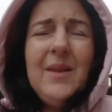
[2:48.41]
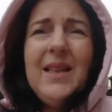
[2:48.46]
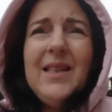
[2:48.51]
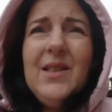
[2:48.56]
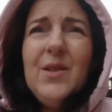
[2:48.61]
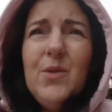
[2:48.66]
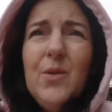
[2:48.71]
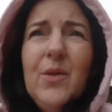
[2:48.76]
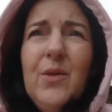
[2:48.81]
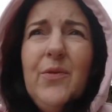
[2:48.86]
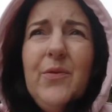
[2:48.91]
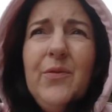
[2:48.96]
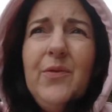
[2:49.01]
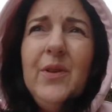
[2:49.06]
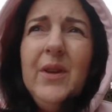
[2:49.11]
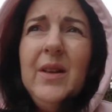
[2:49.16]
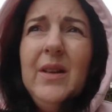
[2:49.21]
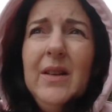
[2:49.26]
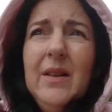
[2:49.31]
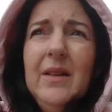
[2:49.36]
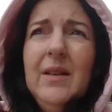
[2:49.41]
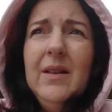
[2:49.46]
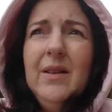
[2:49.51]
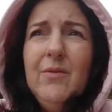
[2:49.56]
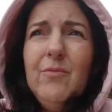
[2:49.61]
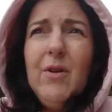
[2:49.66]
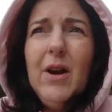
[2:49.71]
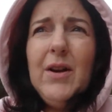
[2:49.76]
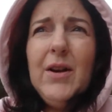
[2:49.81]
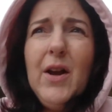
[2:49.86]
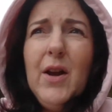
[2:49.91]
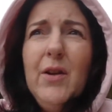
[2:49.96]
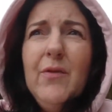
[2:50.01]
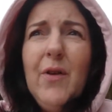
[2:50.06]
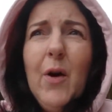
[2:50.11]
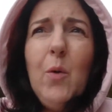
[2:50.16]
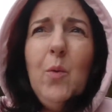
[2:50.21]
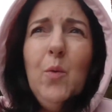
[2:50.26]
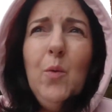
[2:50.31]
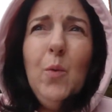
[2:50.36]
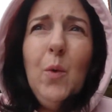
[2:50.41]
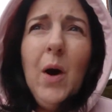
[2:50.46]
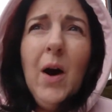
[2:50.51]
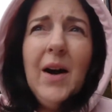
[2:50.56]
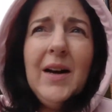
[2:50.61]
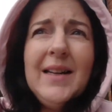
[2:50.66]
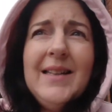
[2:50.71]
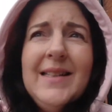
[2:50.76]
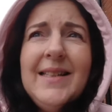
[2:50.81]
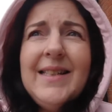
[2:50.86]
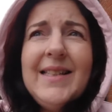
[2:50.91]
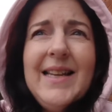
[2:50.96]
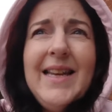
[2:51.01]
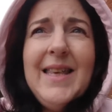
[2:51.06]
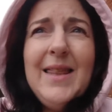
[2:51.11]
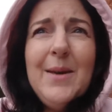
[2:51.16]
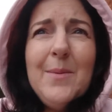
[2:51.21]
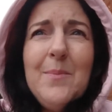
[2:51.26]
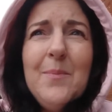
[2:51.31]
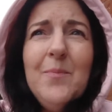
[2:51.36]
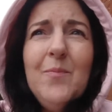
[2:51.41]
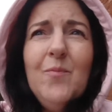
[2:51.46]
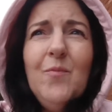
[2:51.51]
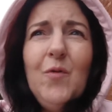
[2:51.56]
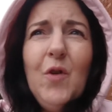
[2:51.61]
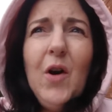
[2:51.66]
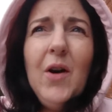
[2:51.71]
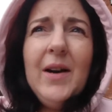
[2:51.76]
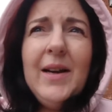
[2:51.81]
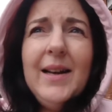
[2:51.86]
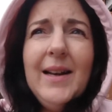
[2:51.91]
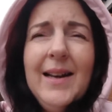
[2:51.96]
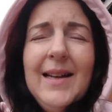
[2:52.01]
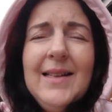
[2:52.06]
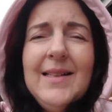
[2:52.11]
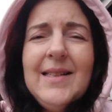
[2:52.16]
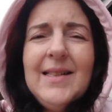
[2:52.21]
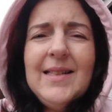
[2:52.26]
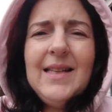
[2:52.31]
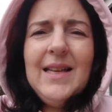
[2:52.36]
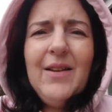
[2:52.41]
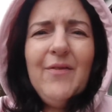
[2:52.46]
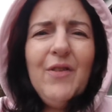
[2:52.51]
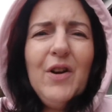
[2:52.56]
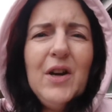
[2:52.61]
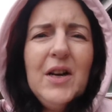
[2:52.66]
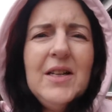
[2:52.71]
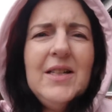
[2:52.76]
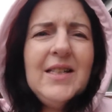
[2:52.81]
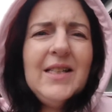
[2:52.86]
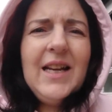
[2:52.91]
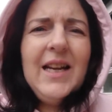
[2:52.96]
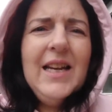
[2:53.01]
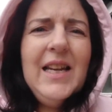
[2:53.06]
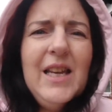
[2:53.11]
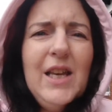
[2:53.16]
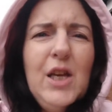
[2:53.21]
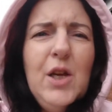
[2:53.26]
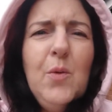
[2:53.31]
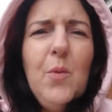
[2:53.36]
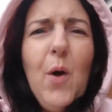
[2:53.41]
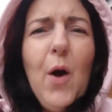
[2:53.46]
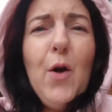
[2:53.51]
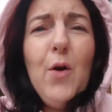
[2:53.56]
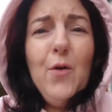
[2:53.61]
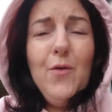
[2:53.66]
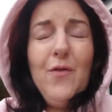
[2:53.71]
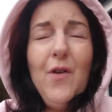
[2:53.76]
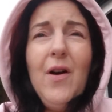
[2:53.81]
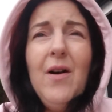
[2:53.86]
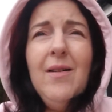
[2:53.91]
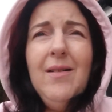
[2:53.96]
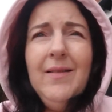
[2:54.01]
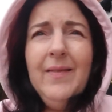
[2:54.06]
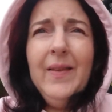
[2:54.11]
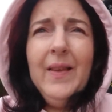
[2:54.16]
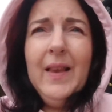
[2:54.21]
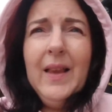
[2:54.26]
They sort of run over. Oh, I can see them. Right, let's see if I can take you over.